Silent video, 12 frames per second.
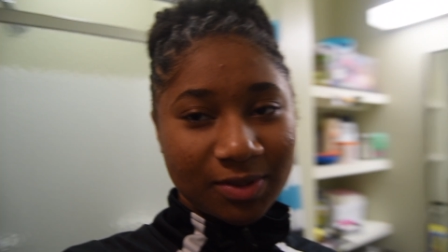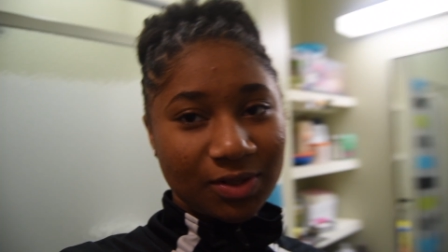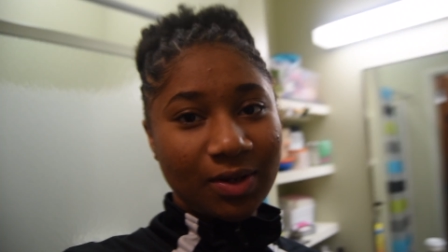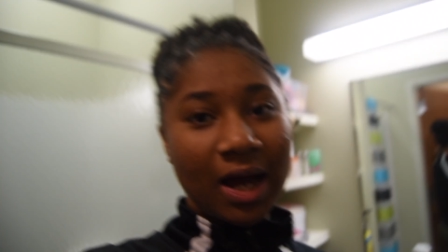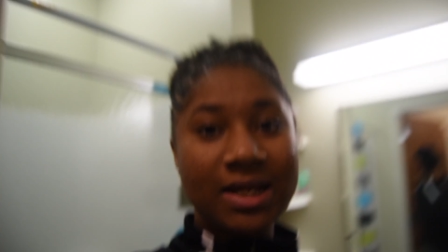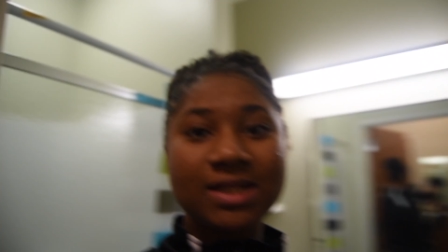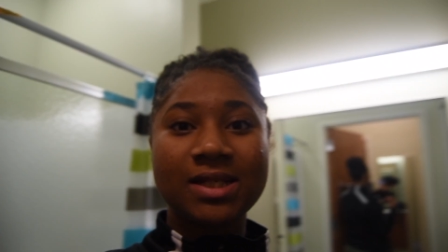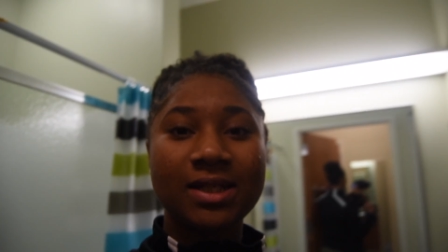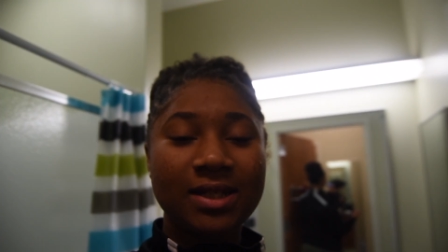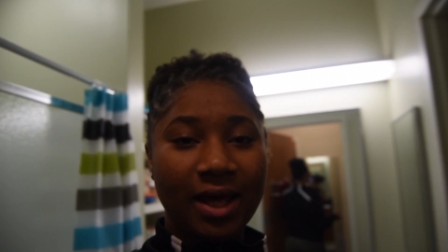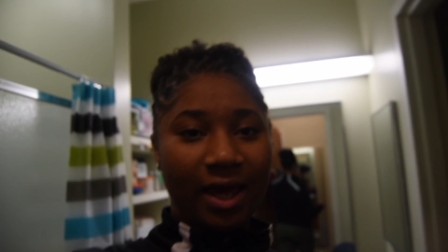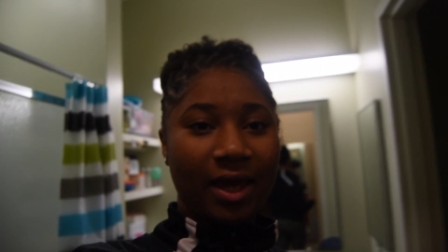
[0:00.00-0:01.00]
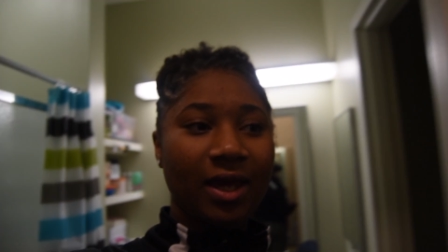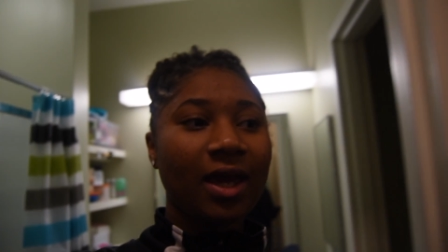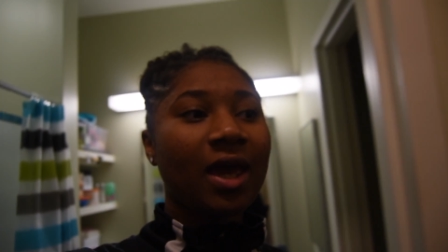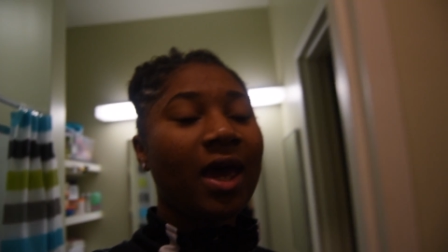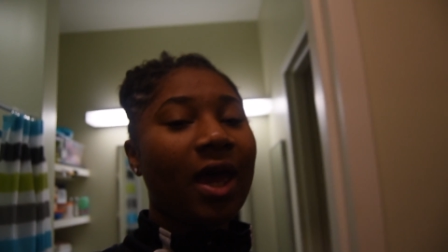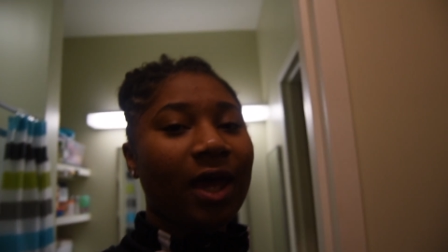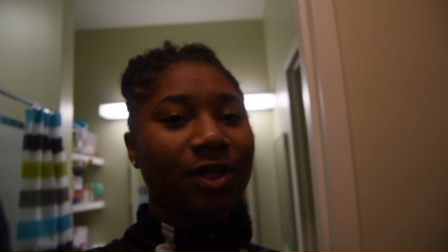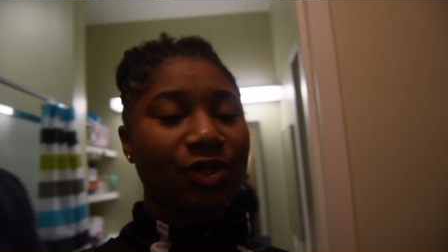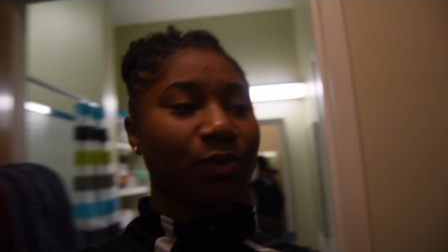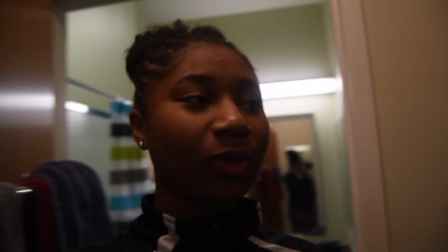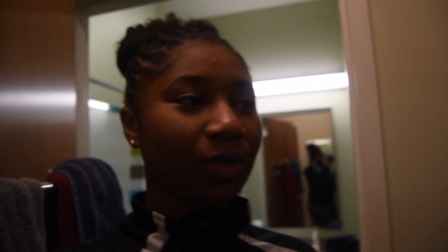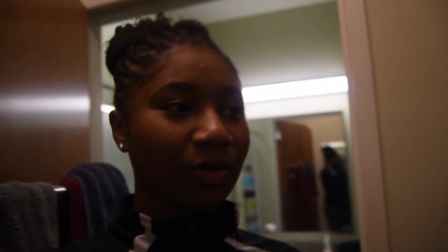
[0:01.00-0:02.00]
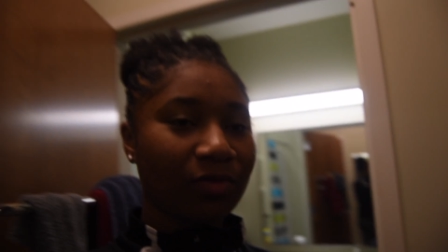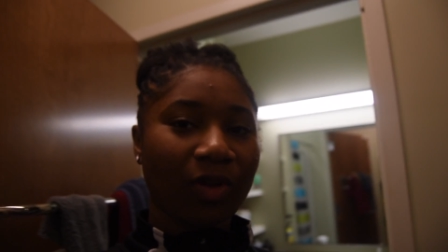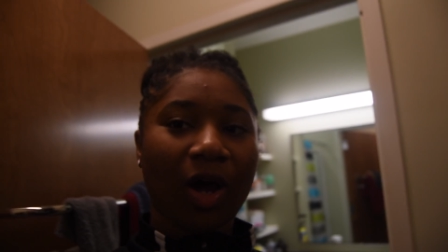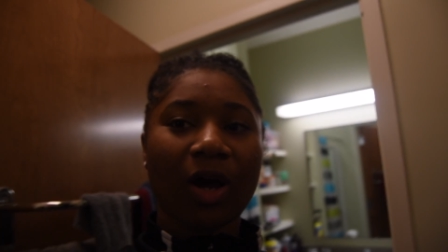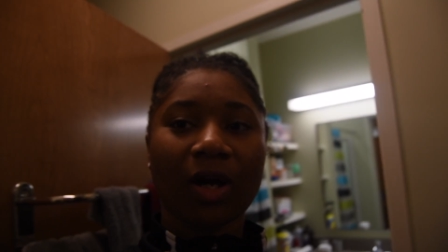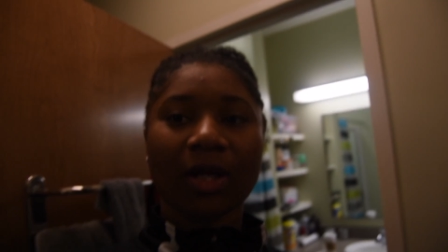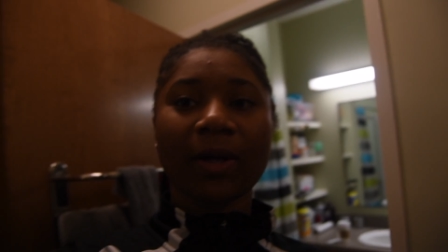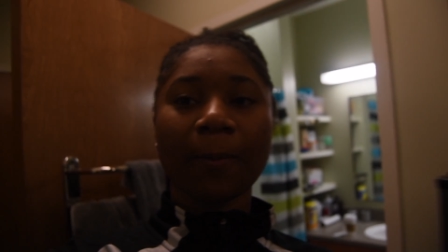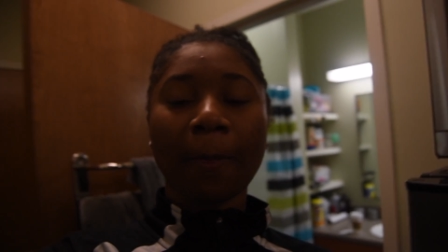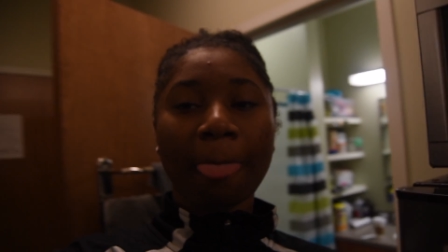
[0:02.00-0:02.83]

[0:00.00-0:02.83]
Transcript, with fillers: to you guys today and do a little vlog.